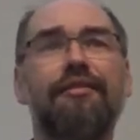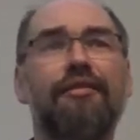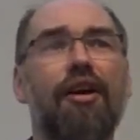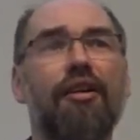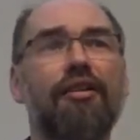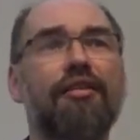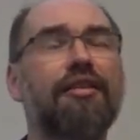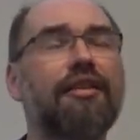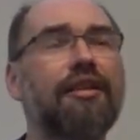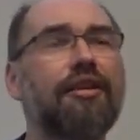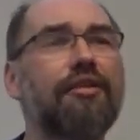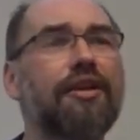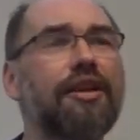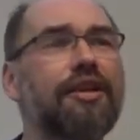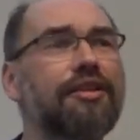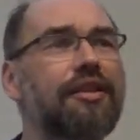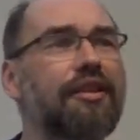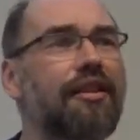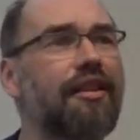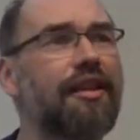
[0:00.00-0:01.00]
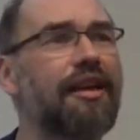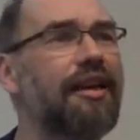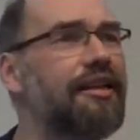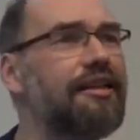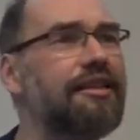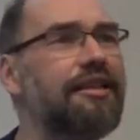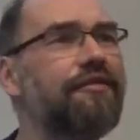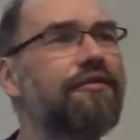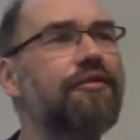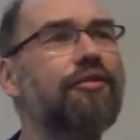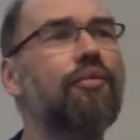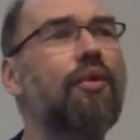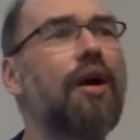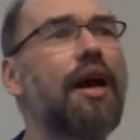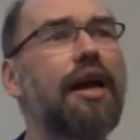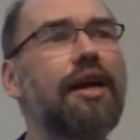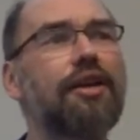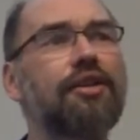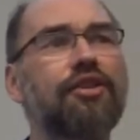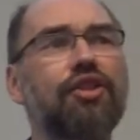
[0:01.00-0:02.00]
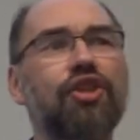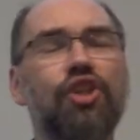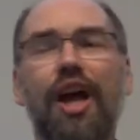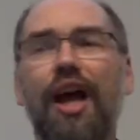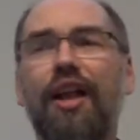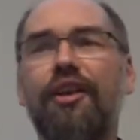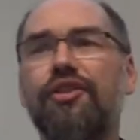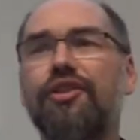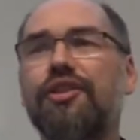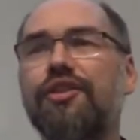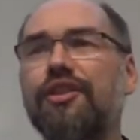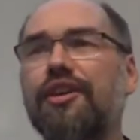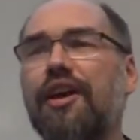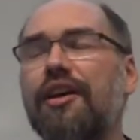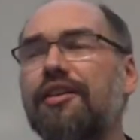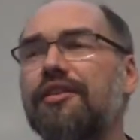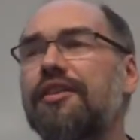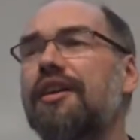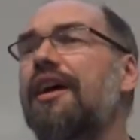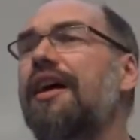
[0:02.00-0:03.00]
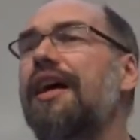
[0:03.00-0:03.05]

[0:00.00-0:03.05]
our theories and think in different ways, challenges us.